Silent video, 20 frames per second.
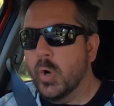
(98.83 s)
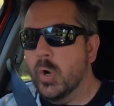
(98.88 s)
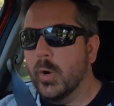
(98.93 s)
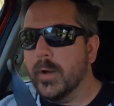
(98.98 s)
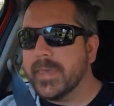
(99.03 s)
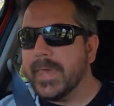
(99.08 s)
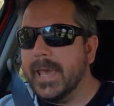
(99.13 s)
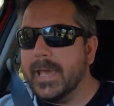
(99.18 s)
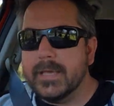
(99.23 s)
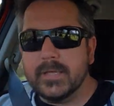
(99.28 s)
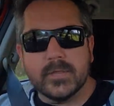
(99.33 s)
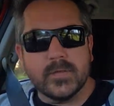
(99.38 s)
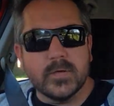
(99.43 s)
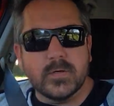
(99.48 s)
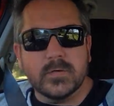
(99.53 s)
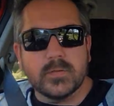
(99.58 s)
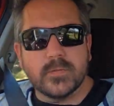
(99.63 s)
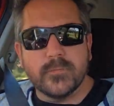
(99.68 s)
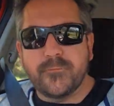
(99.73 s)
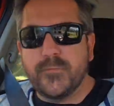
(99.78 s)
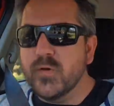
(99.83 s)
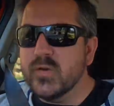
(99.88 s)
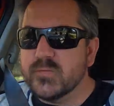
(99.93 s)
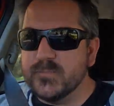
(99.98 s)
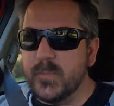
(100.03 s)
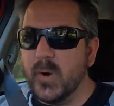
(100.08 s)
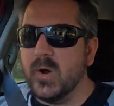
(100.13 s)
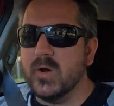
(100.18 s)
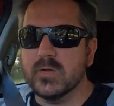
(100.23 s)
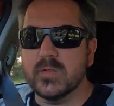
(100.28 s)
Okay, so the
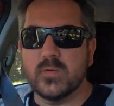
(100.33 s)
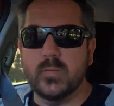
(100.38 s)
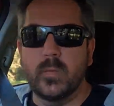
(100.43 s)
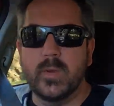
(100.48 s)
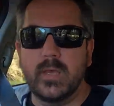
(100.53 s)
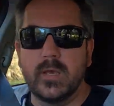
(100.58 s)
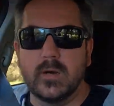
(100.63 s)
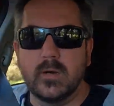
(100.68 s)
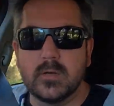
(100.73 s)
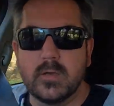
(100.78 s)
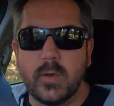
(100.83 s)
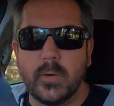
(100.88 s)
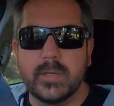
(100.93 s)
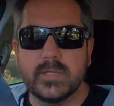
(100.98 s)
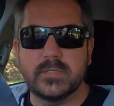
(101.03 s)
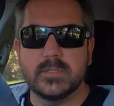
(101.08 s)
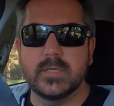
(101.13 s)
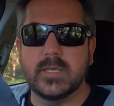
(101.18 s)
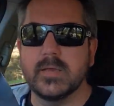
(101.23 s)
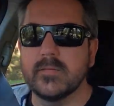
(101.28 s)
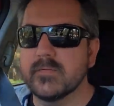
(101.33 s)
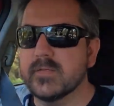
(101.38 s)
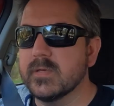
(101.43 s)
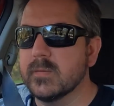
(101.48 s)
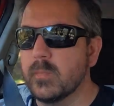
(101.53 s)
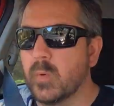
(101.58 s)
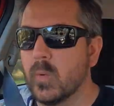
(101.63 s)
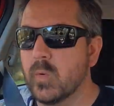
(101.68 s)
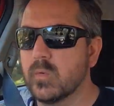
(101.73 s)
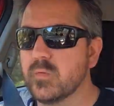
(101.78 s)
first pass we are going to give
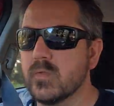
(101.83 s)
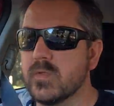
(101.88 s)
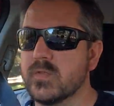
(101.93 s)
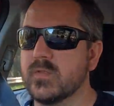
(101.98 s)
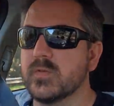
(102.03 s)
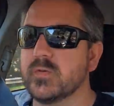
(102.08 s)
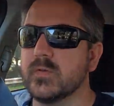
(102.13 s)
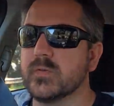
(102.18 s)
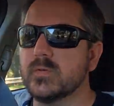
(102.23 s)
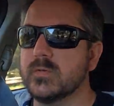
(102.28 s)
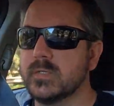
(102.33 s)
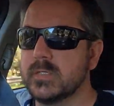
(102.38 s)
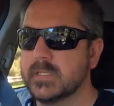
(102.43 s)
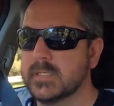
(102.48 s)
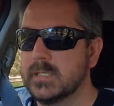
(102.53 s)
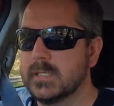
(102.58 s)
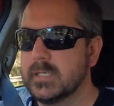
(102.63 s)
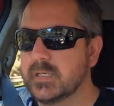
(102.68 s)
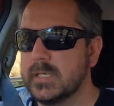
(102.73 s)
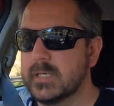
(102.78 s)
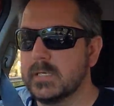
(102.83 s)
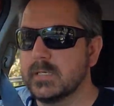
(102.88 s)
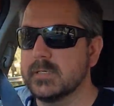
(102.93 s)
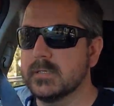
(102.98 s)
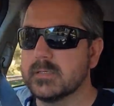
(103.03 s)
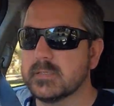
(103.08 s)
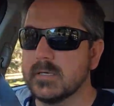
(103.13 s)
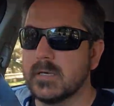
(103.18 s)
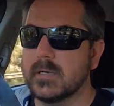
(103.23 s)
some horns to is